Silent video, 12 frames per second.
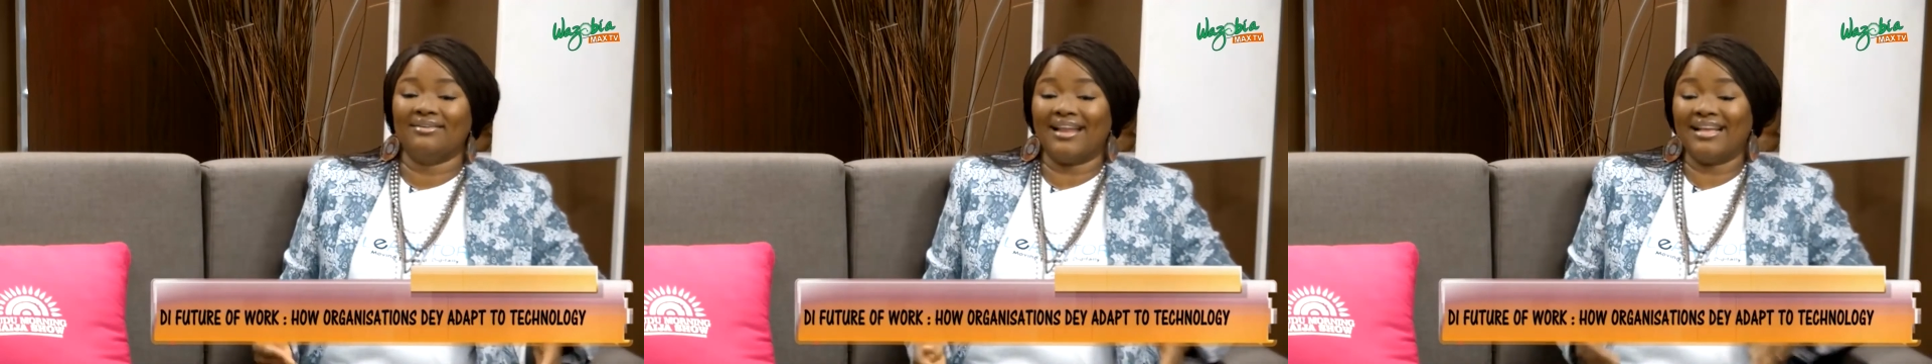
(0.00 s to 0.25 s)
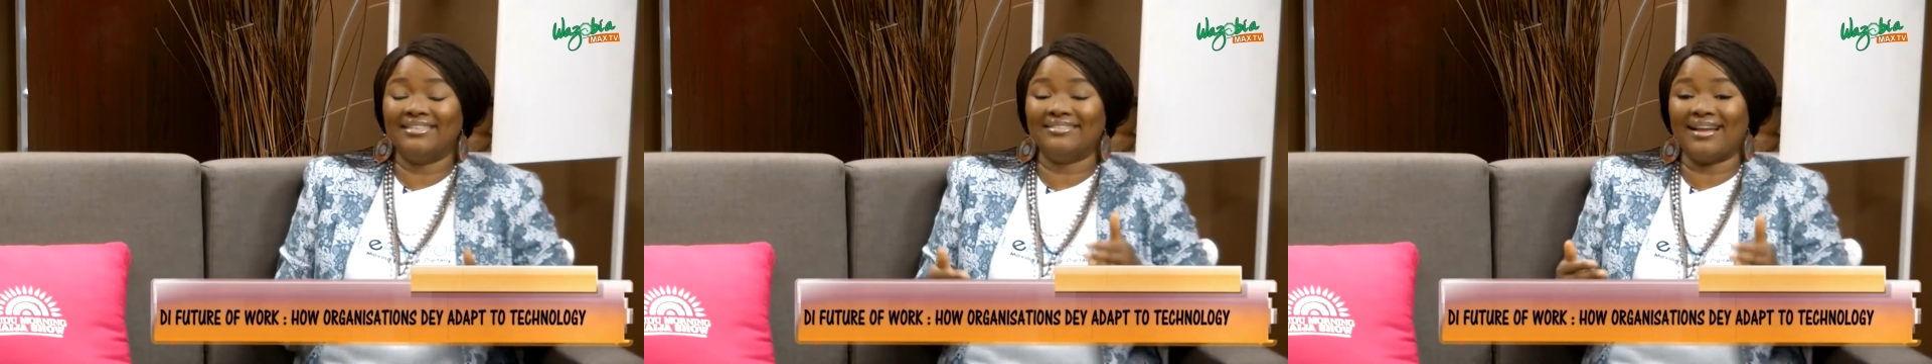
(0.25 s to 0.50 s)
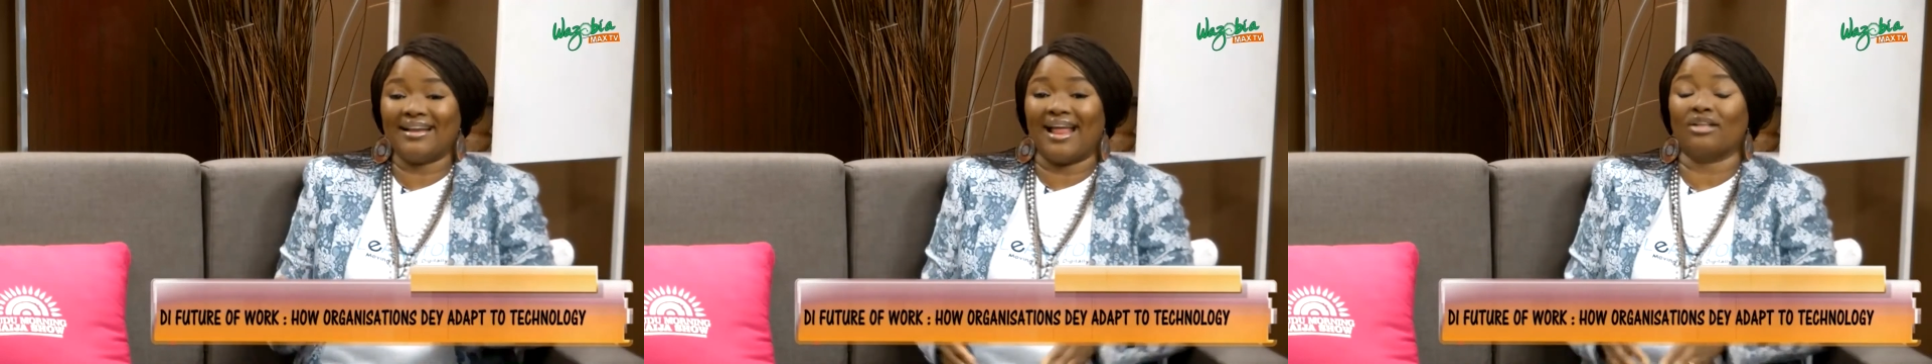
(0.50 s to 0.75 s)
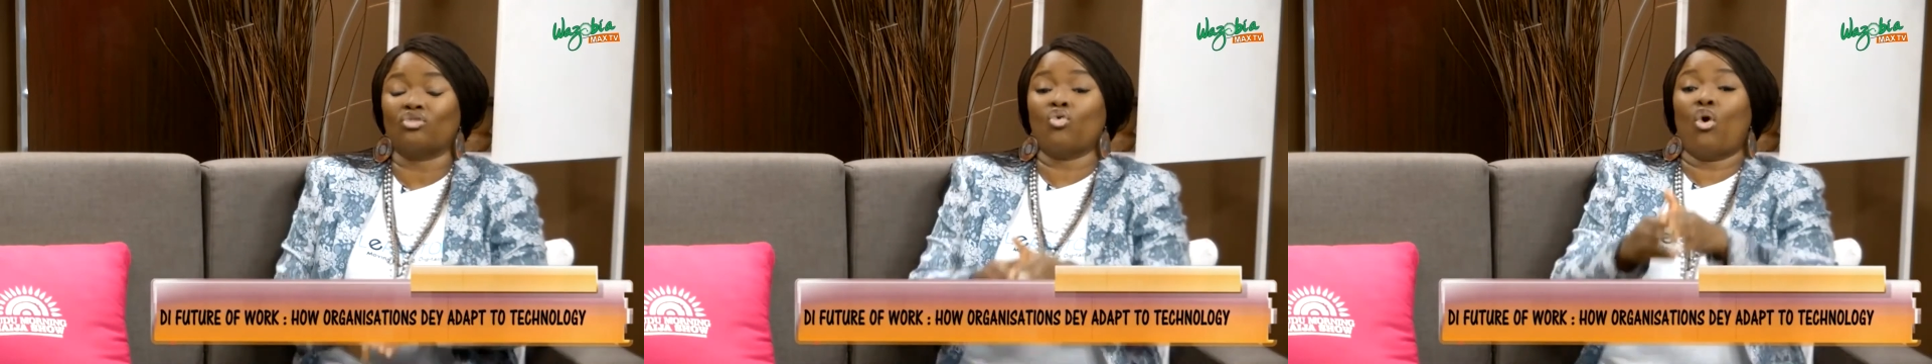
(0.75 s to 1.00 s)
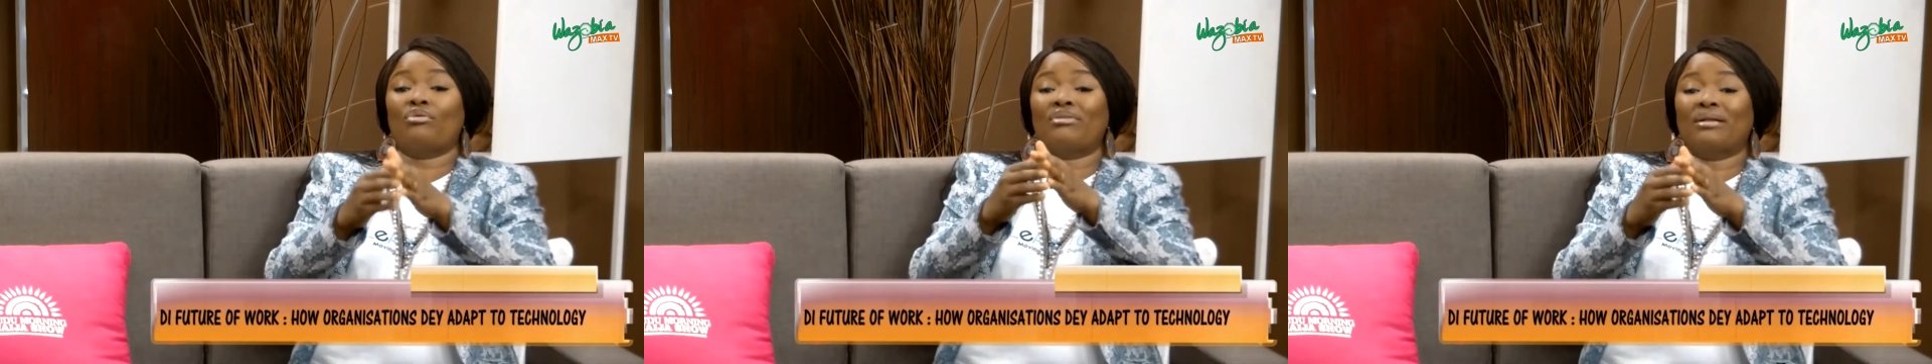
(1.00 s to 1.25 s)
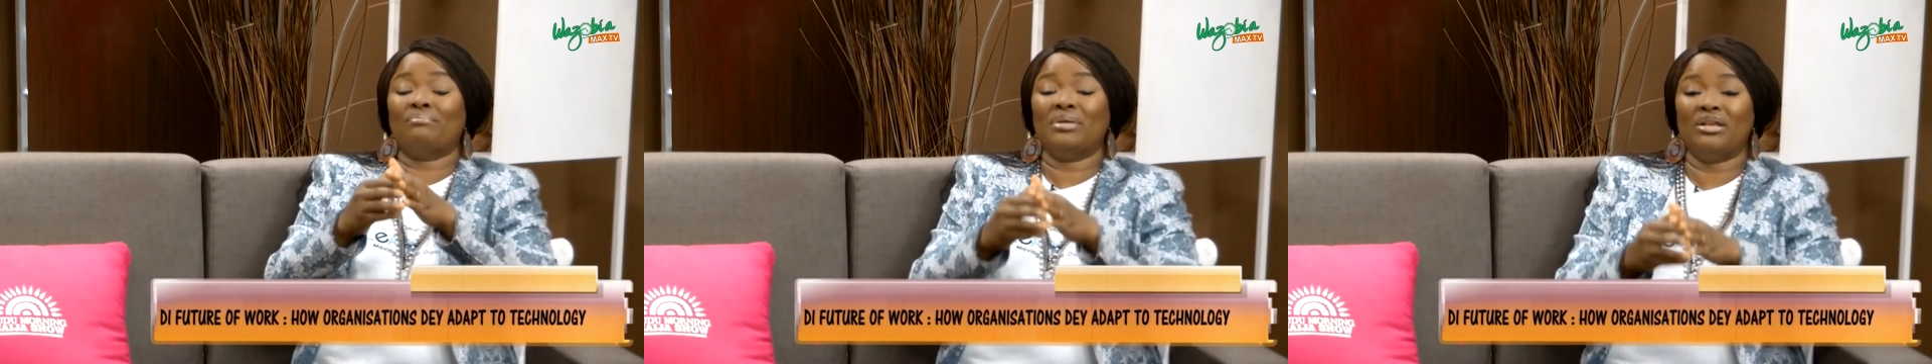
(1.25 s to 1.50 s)
Nigeria are
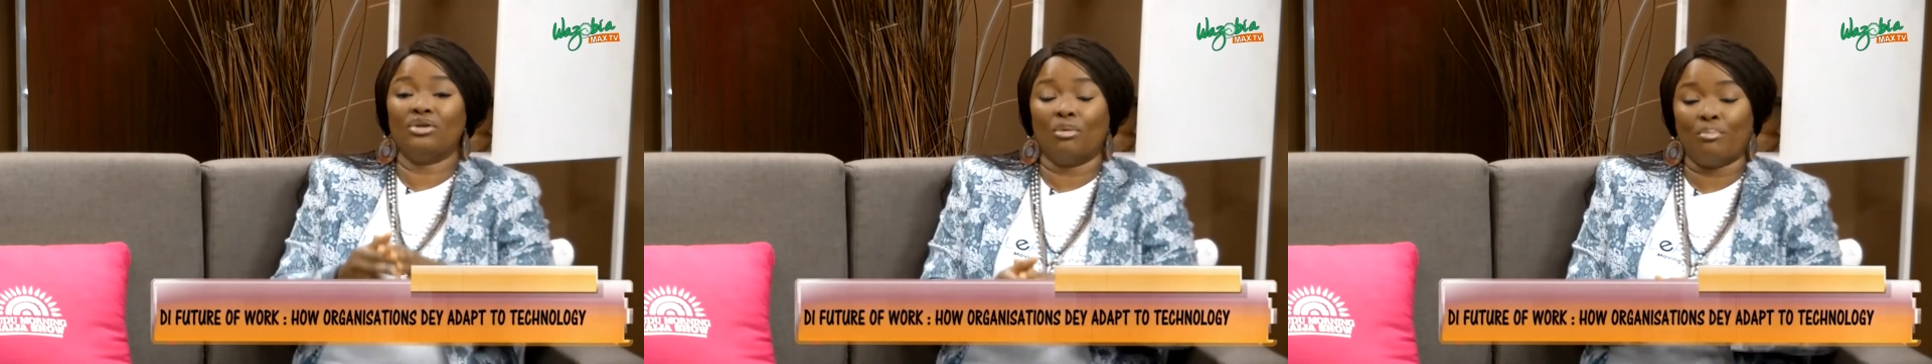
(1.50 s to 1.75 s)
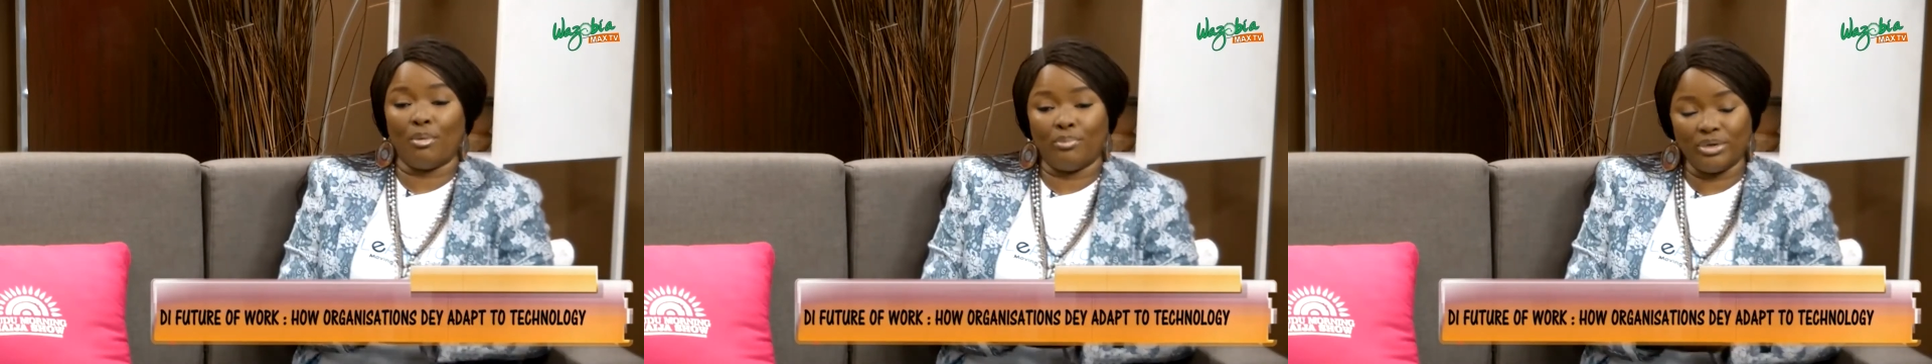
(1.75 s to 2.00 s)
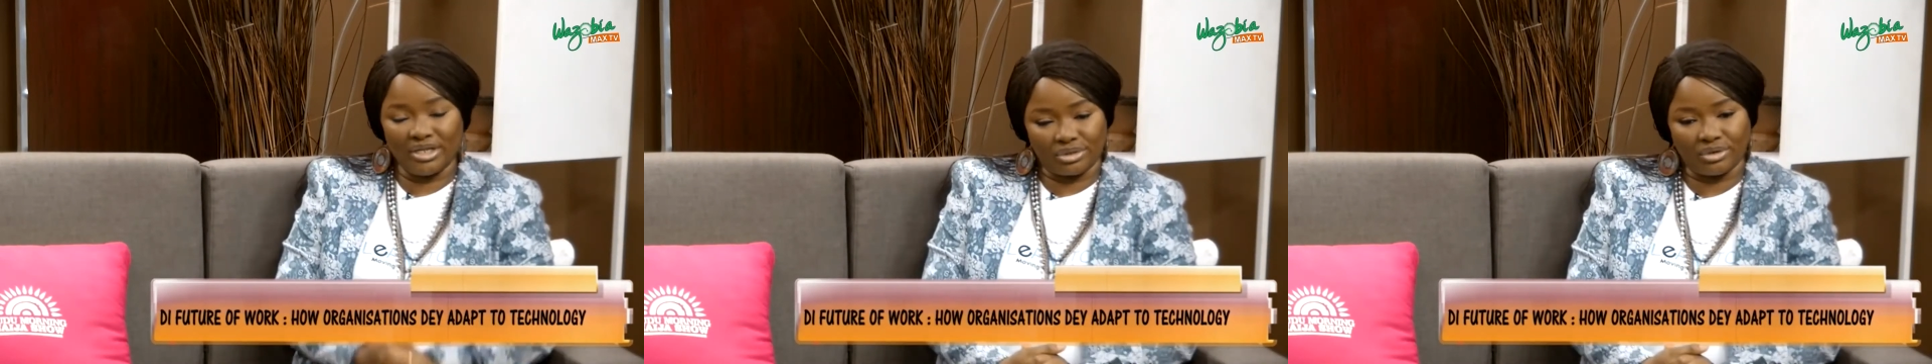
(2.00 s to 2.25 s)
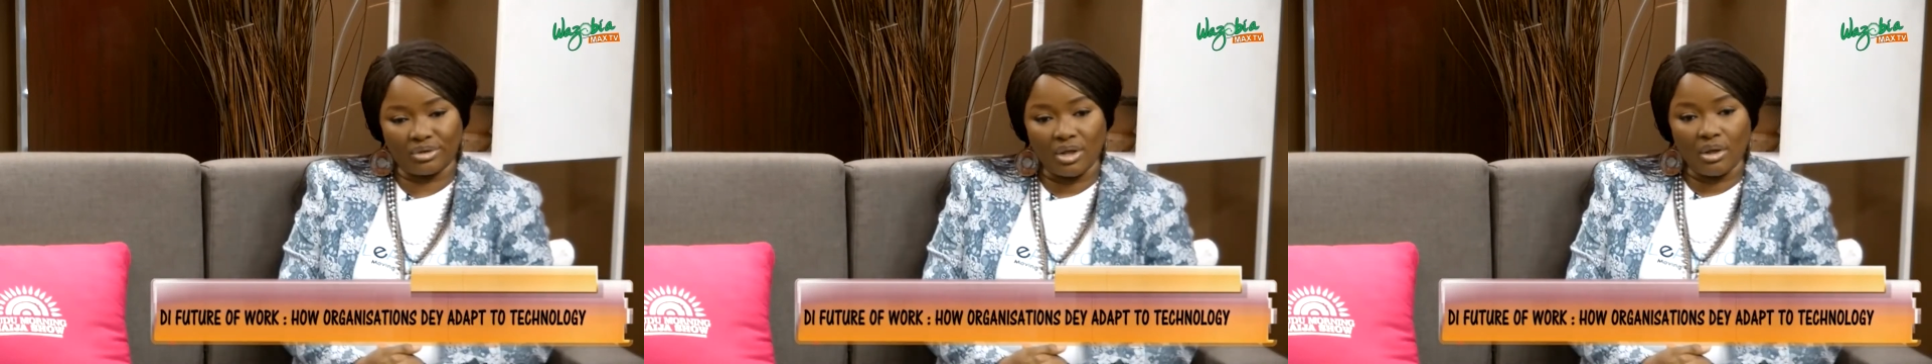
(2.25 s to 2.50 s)
200 million population.